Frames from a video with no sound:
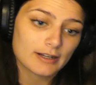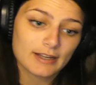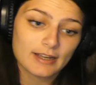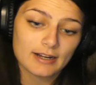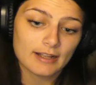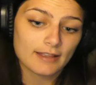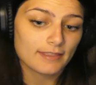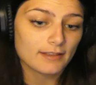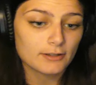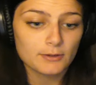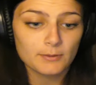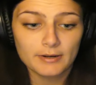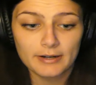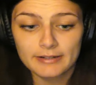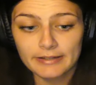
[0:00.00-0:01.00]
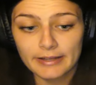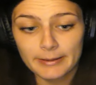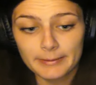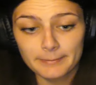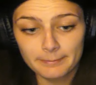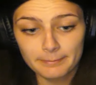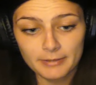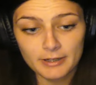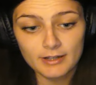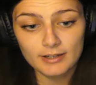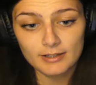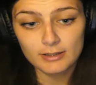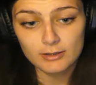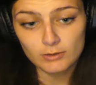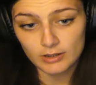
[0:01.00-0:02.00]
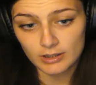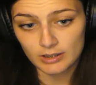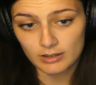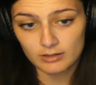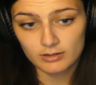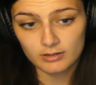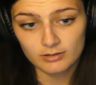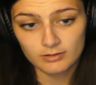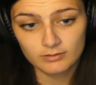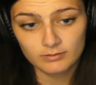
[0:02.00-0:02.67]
again, I thought you were going to tell him, but you didn't.